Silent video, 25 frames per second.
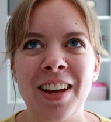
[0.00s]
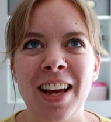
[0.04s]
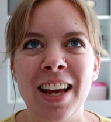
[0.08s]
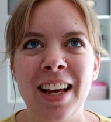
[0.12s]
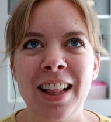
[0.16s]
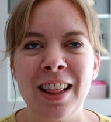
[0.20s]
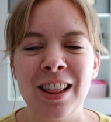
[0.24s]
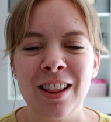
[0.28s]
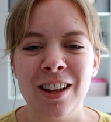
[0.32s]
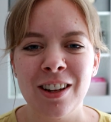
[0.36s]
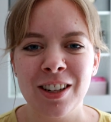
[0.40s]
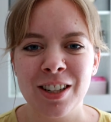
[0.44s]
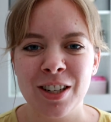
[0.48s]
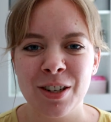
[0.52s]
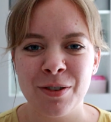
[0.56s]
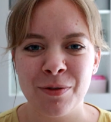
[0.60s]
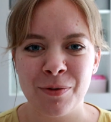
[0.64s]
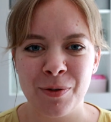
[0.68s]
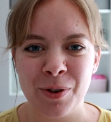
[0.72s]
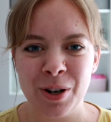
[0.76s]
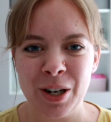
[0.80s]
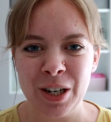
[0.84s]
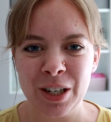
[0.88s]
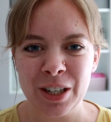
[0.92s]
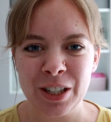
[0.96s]
a lot of
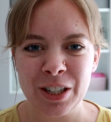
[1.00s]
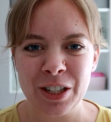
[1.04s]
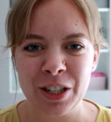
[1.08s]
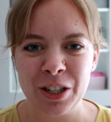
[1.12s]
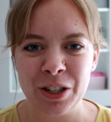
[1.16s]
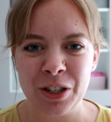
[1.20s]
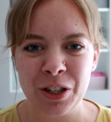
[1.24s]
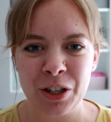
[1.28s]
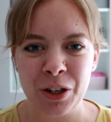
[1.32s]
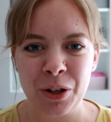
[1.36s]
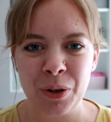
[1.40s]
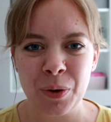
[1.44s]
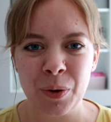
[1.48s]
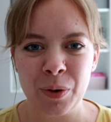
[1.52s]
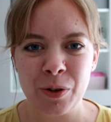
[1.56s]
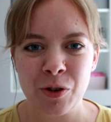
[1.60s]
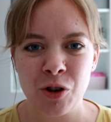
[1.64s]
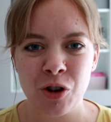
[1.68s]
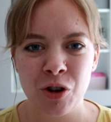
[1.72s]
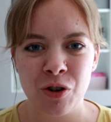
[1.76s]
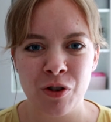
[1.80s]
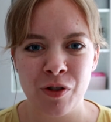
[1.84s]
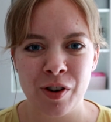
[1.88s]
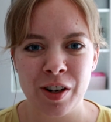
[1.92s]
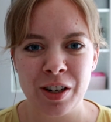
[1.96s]
work to do
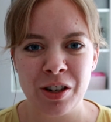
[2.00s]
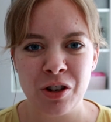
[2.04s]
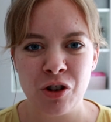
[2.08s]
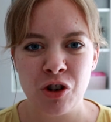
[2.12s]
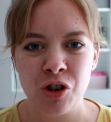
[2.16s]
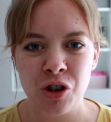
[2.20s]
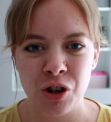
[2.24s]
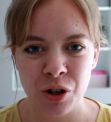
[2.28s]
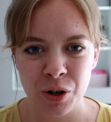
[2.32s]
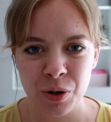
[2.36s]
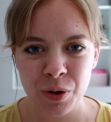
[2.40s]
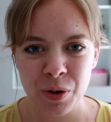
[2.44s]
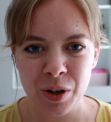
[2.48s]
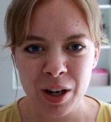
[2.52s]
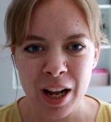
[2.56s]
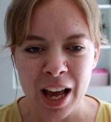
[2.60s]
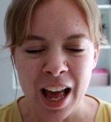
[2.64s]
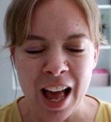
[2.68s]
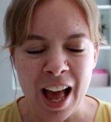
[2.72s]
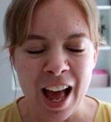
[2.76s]
during June